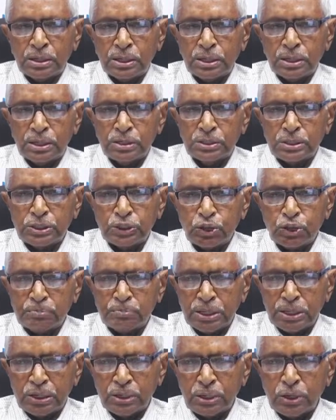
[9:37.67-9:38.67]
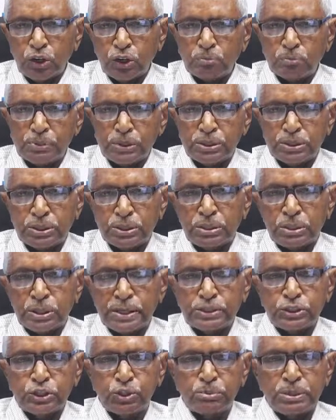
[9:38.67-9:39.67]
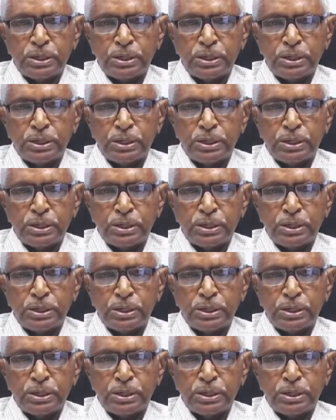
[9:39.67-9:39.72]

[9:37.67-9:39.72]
the, this particular operation has to